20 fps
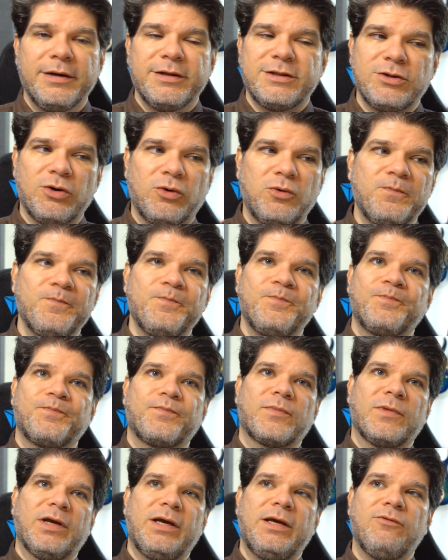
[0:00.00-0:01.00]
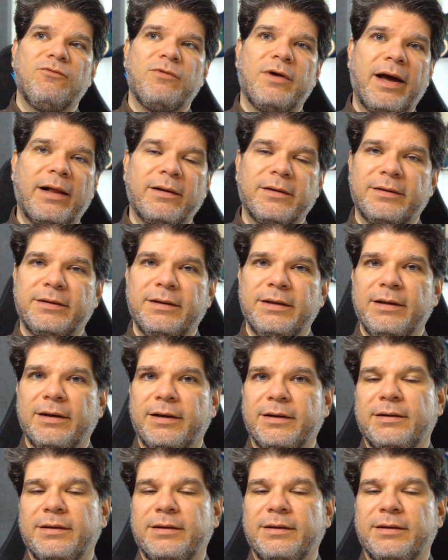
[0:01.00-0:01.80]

So in reality,